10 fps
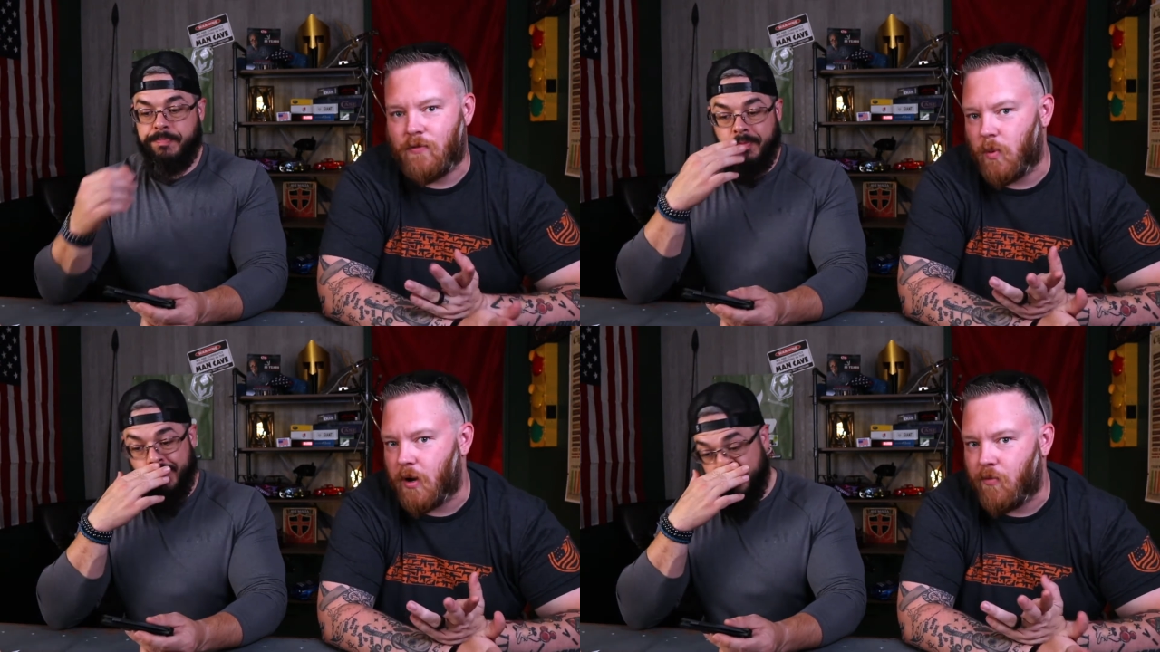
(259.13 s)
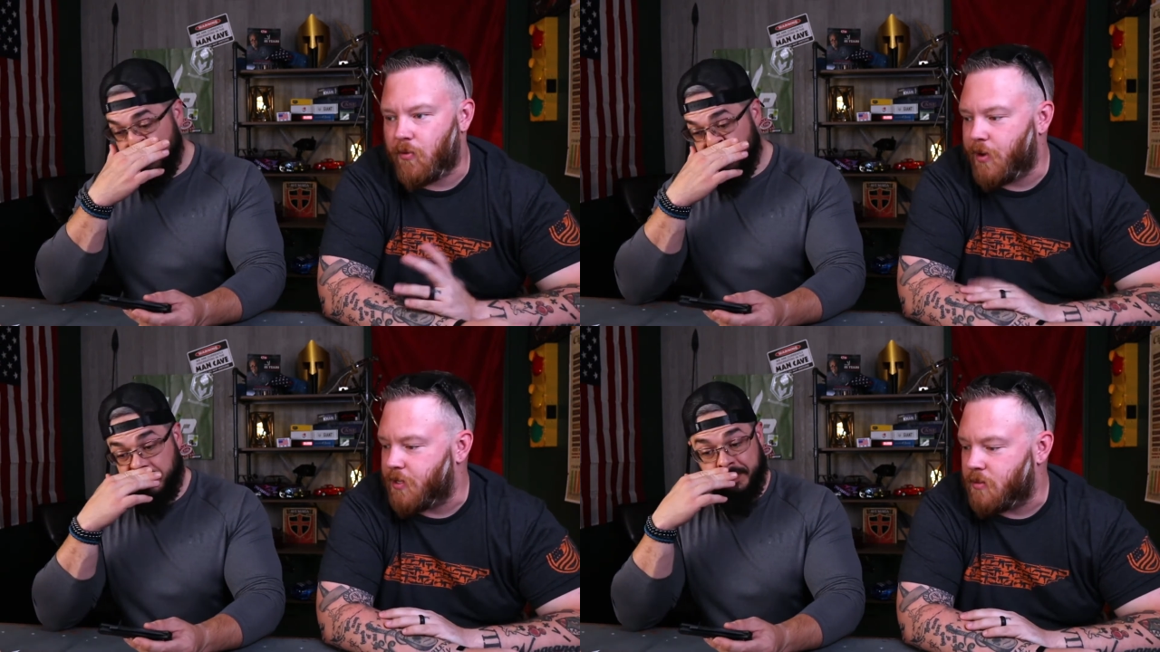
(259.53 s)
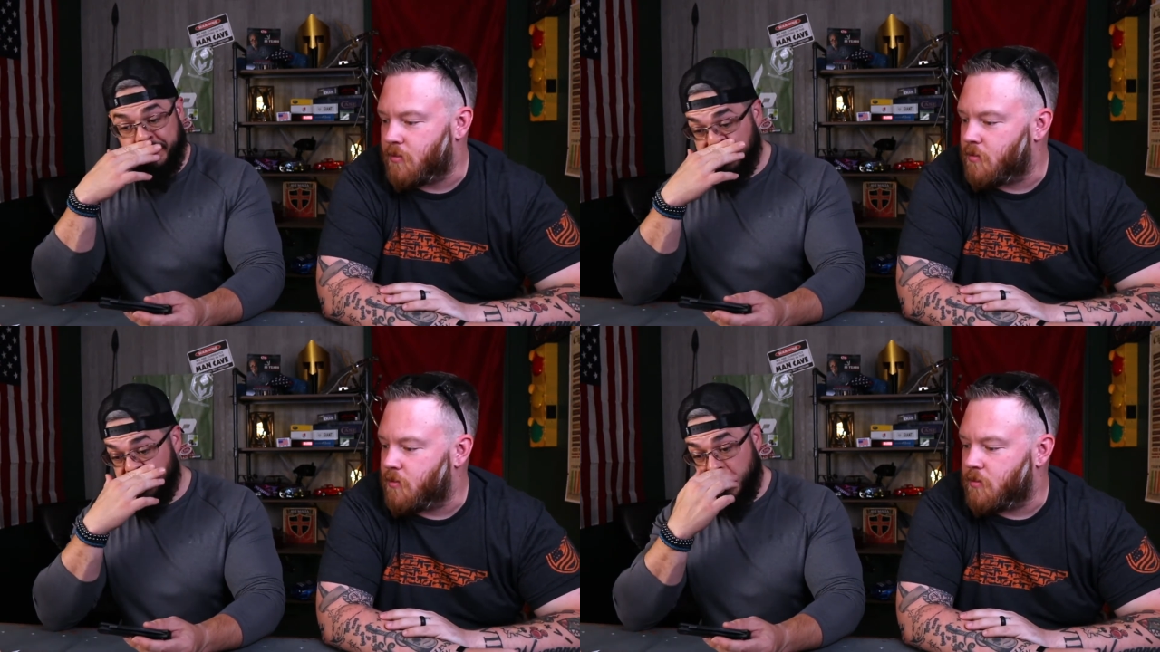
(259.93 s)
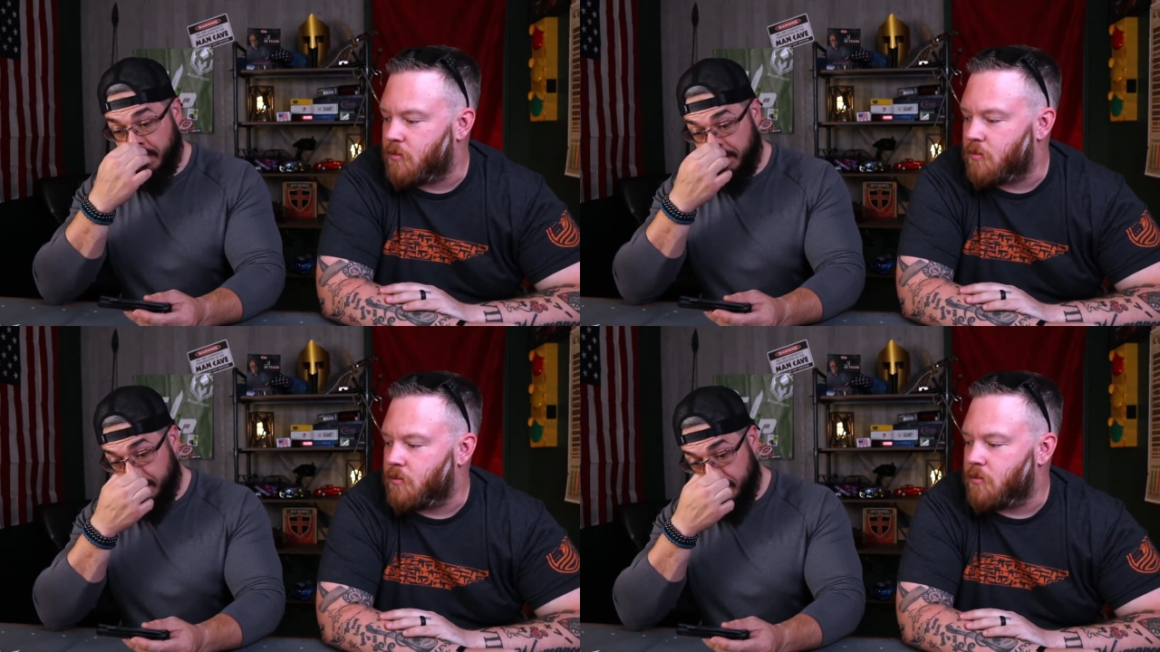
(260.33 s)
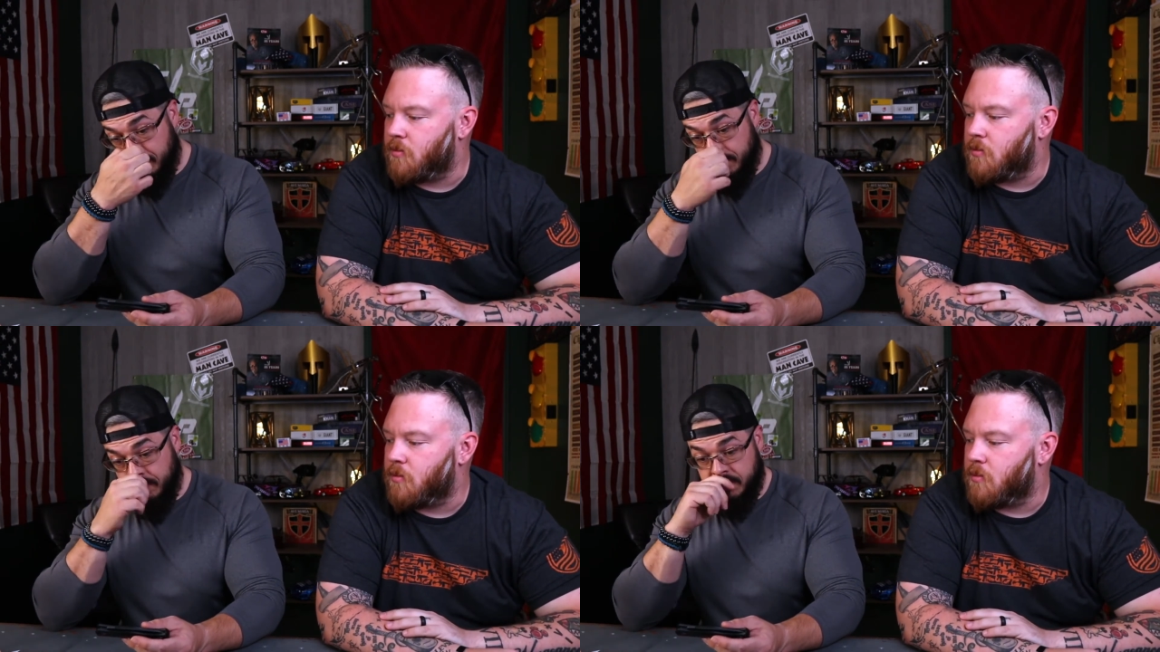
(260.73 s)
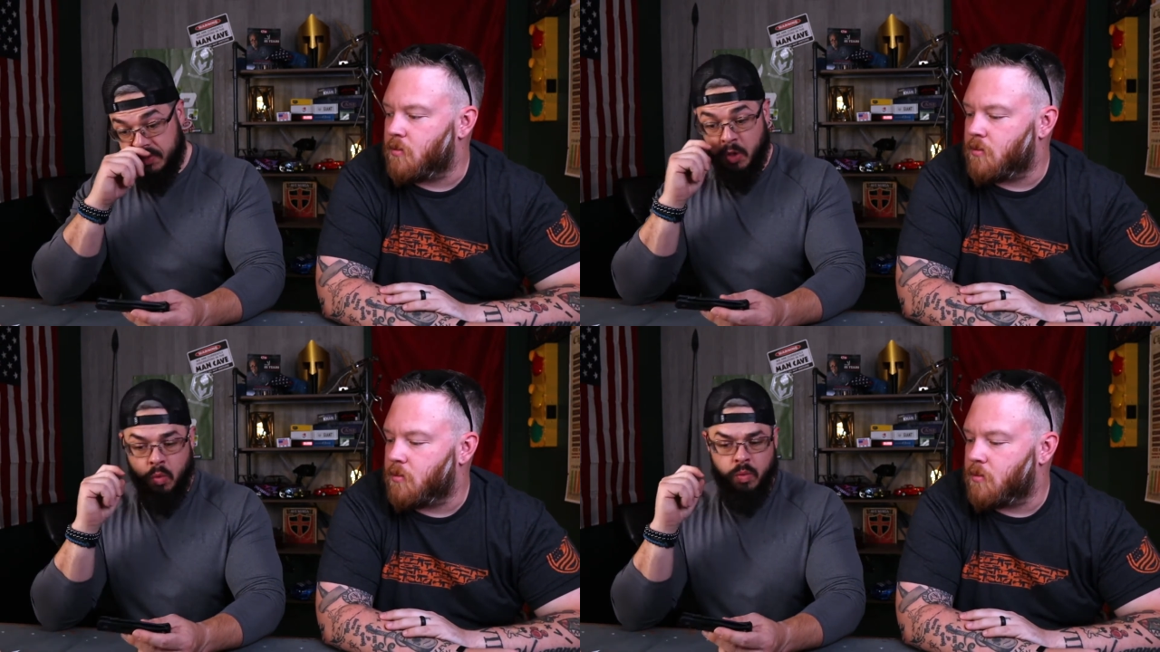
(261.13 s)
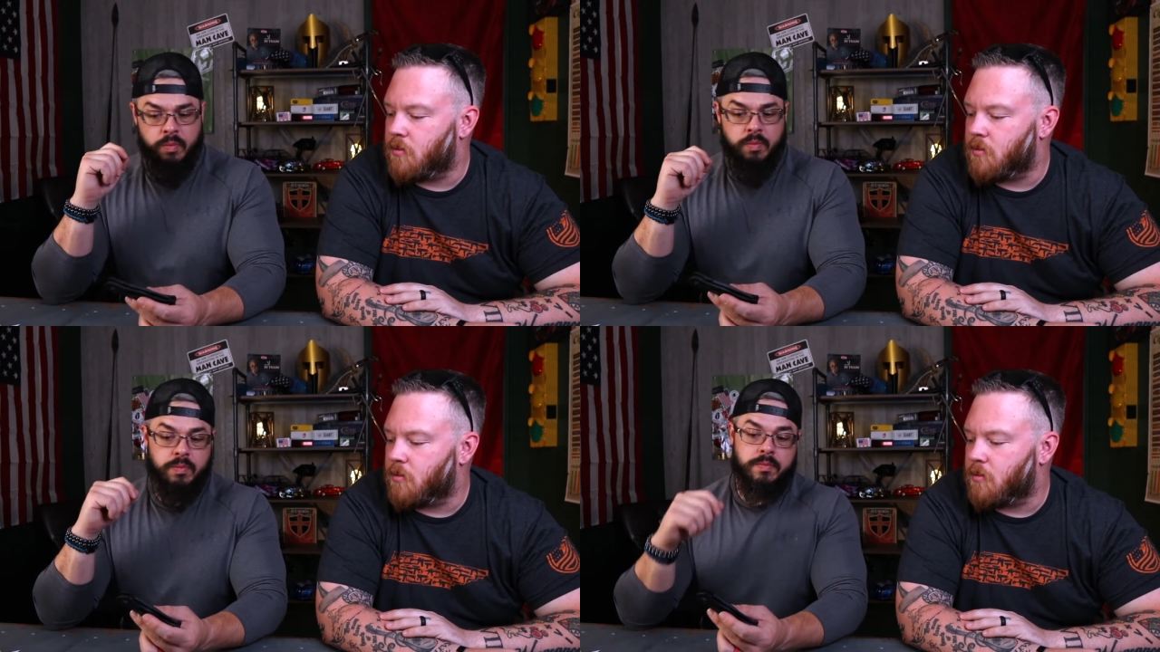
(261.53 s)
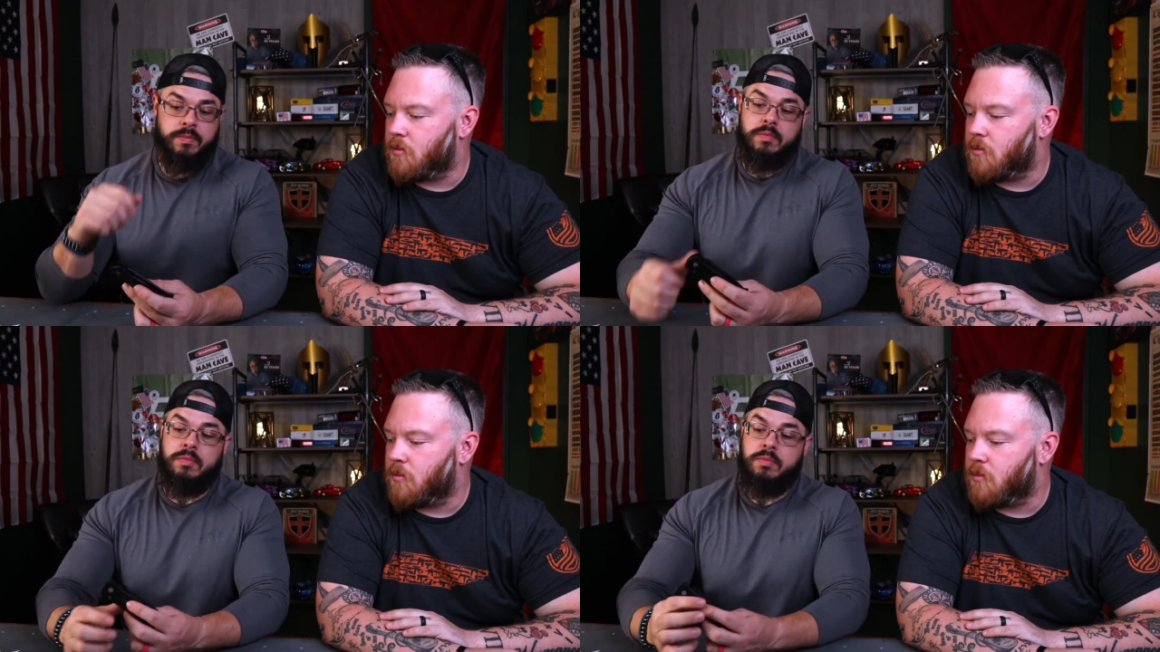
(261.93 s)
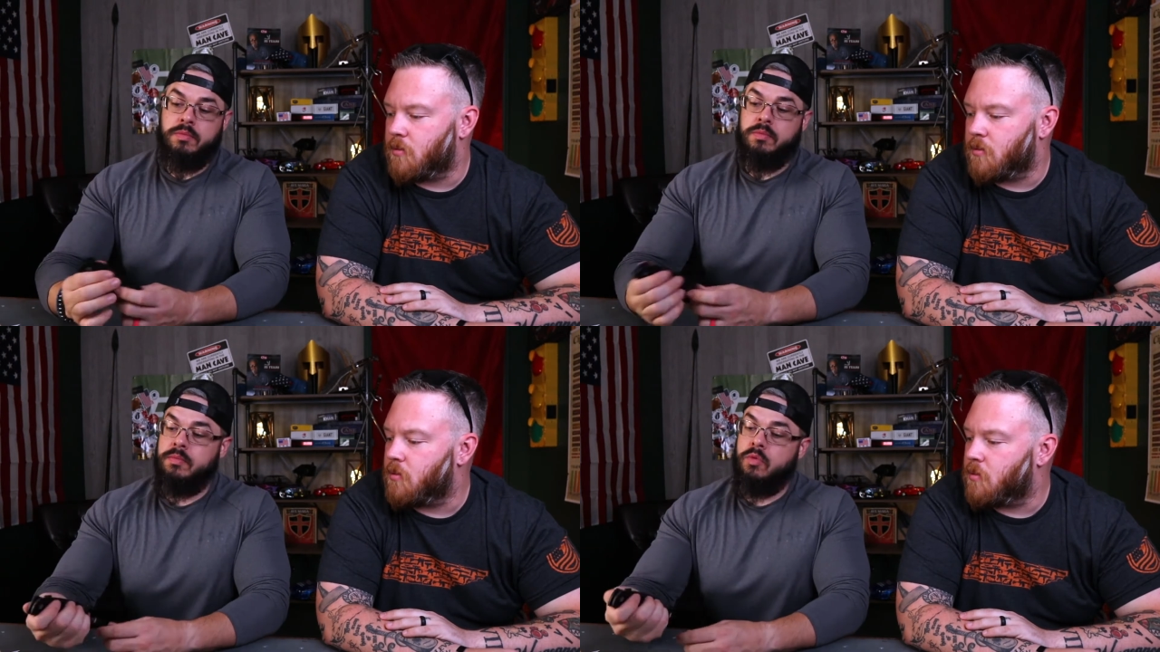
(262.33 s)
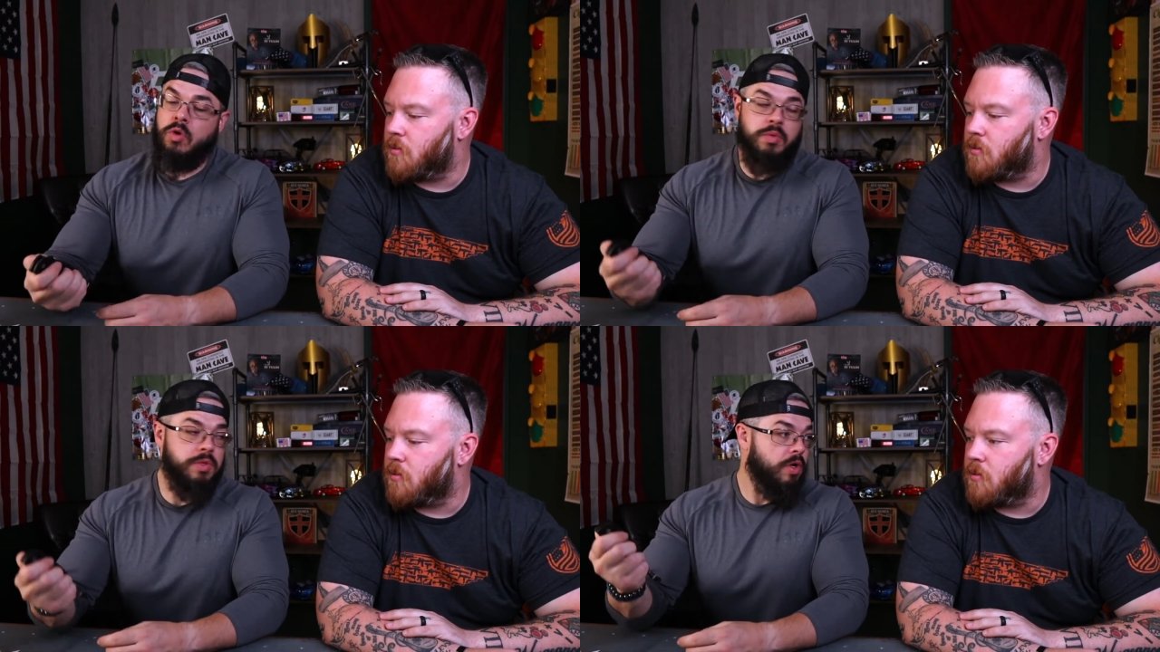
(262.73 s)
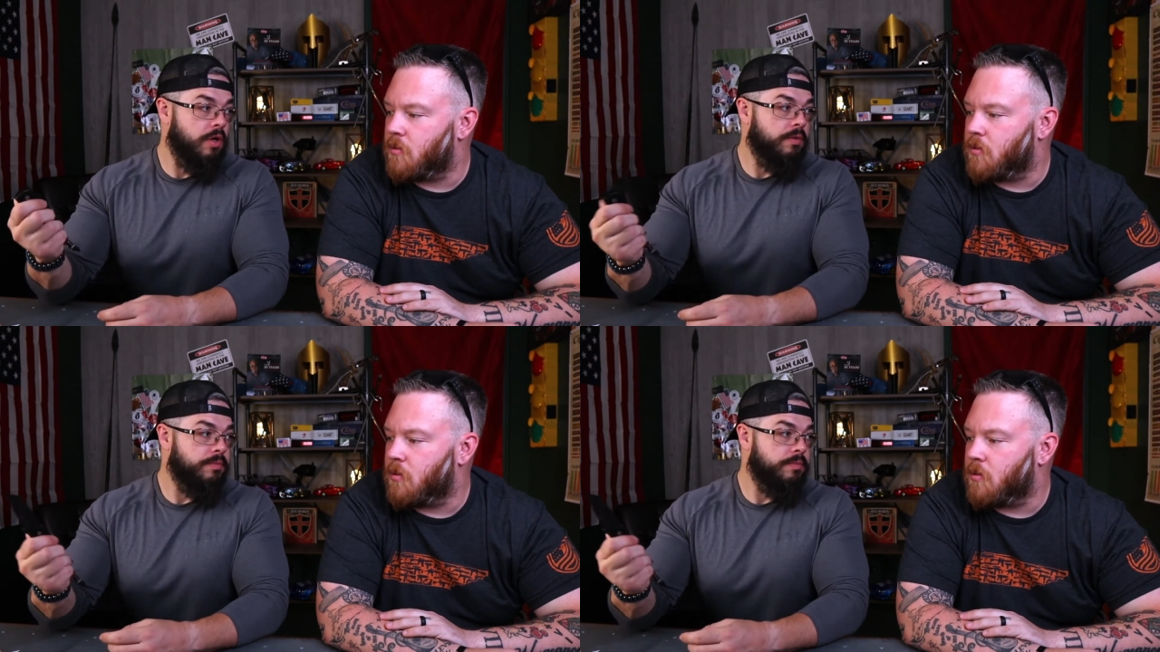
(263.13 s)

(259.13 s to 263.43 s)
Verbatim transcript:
Speaker 1: for whatever reason.
Speaker 2: Right. So, where do we start?